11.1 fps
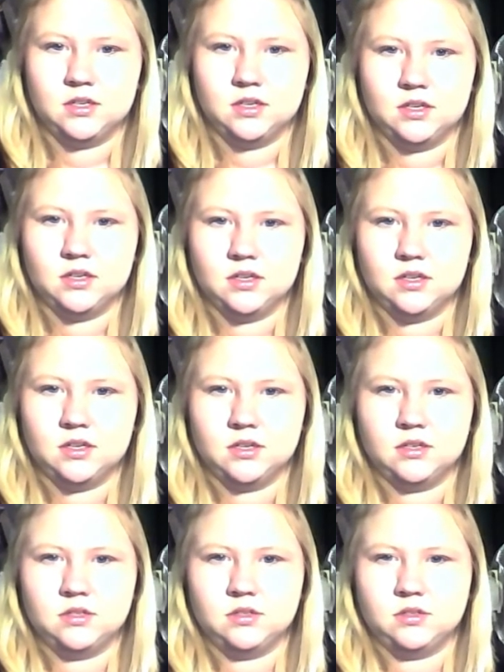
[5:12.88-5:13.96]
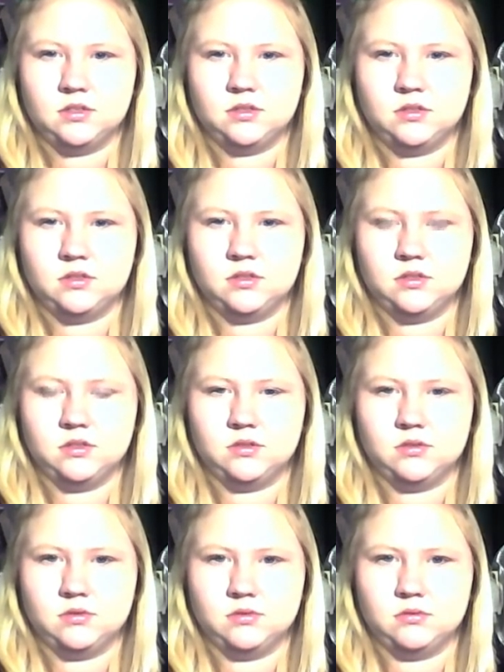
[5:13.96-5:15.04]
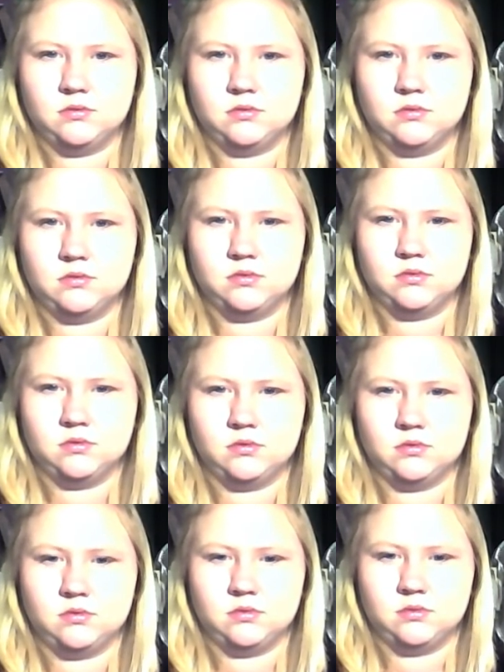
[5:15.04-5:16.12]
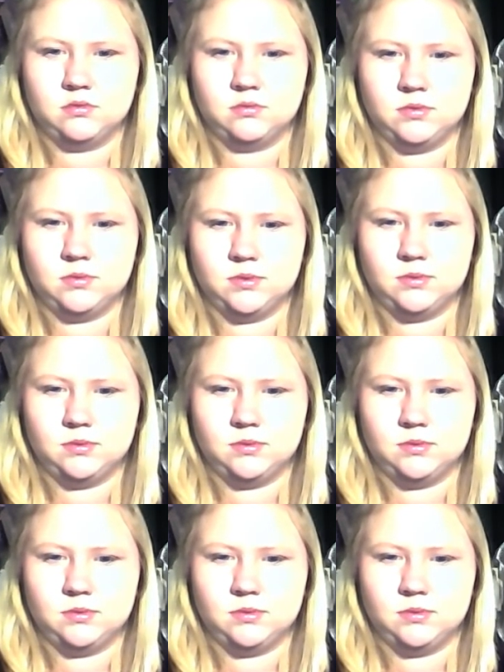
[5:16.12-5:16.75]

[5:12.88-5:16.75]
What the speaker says: No one is speaking in this clip.